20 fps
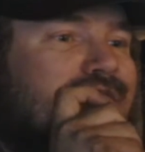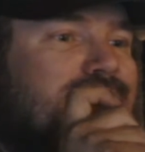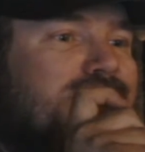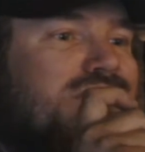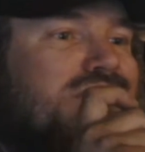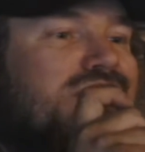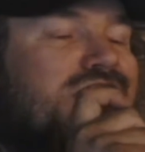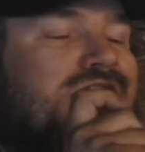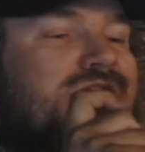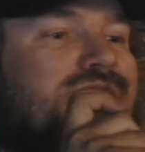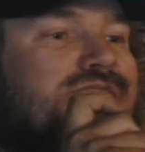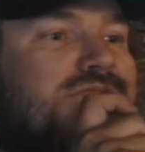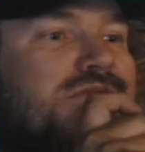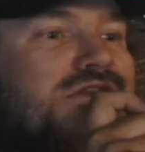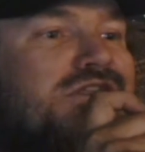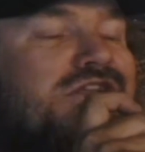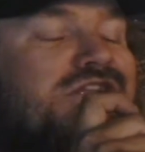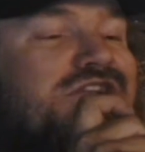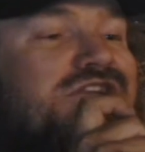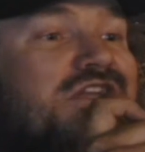many,
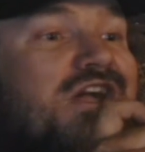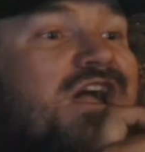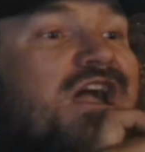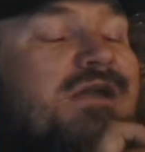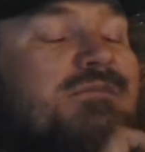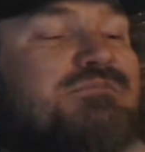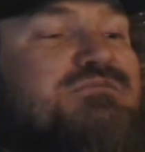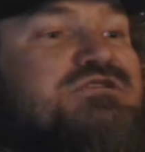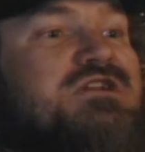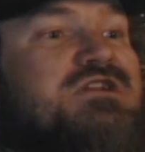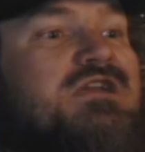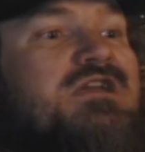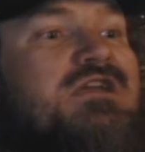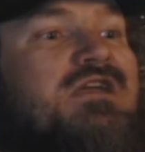many times,